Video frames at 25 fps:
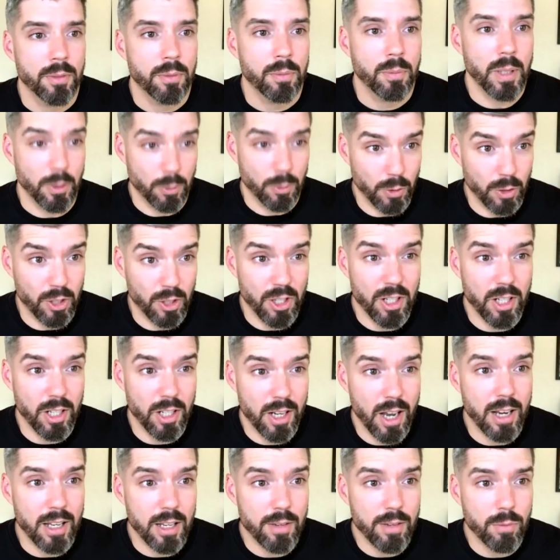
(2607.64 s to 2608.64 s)
Plans for good and
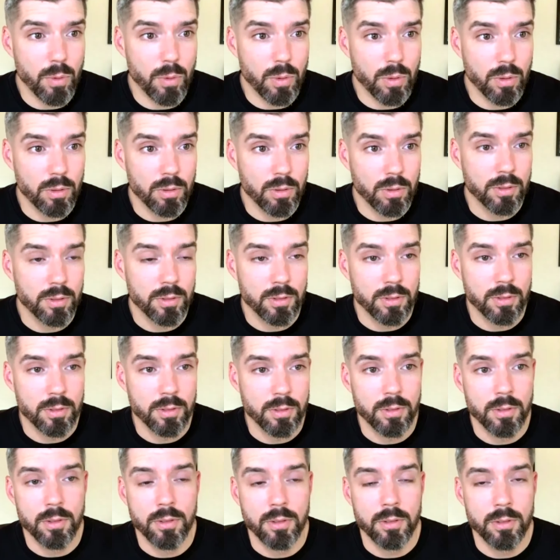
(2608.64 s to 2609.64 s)
not evil,
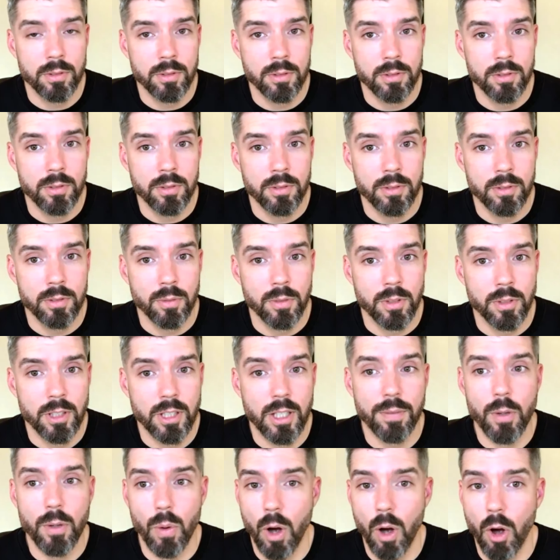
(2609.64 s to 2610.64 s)
to
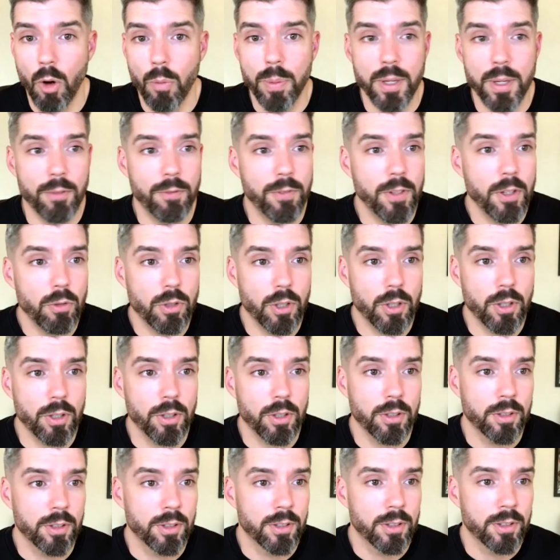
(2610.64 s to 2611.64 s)
give you a hope in the future.
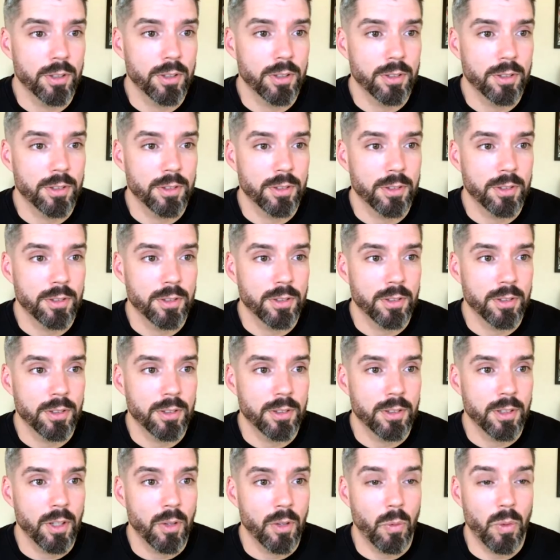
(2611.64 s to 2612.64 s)

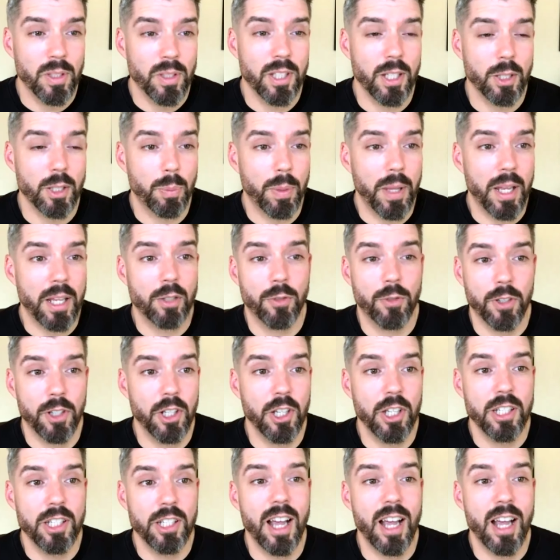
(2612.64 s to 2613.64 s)
One says plans for
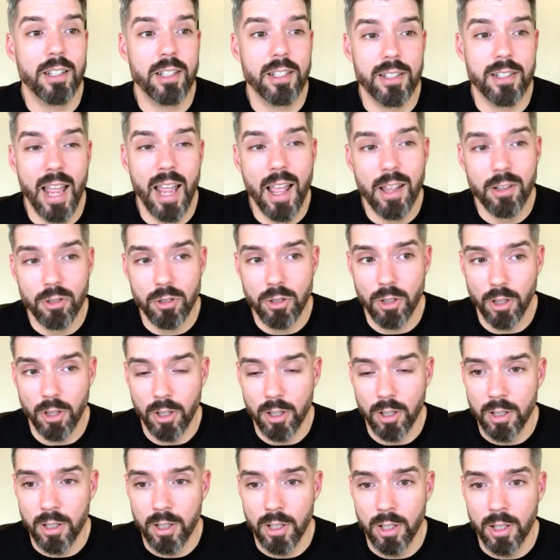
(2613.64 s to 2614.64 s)
good, not disaster.
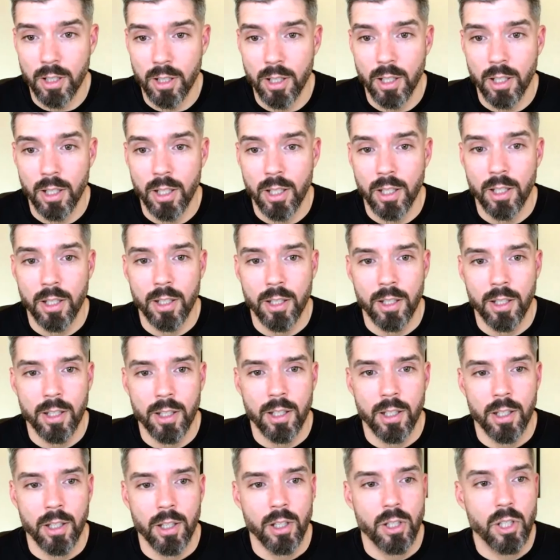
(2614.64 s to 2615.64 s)

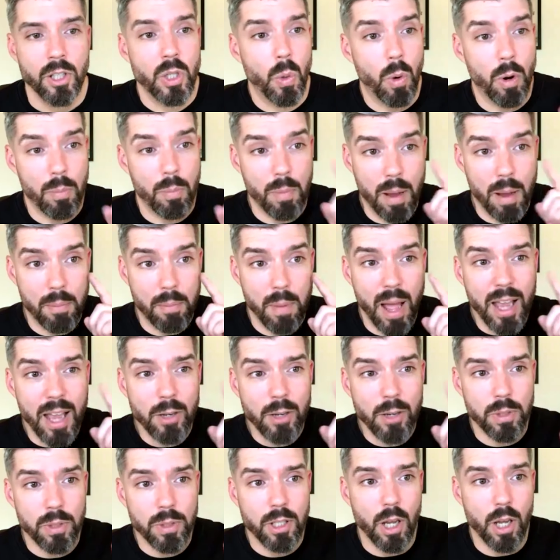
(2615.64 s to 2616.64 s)
So where my
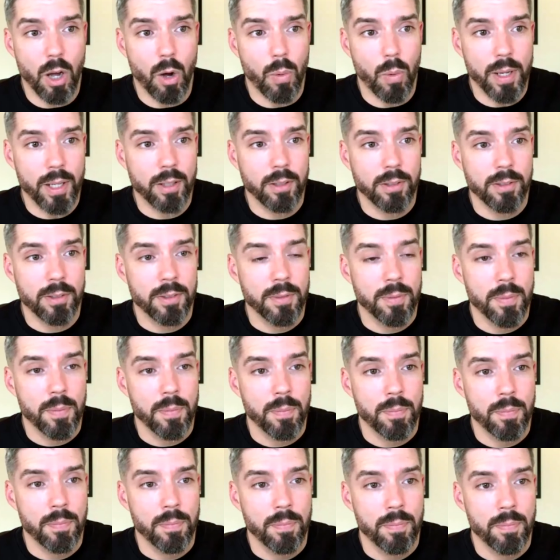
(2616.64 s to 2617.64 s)
mind was going
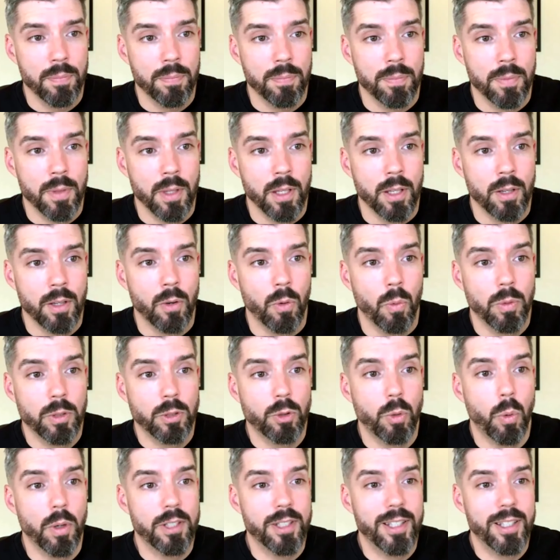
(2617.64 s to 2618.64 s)
was
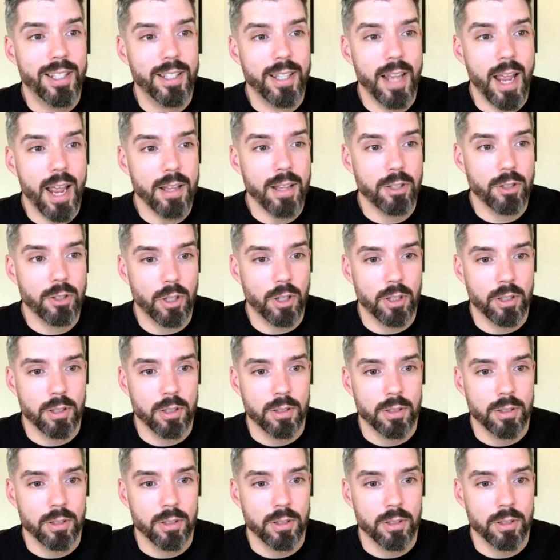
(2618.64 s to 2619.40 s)
towards disaster.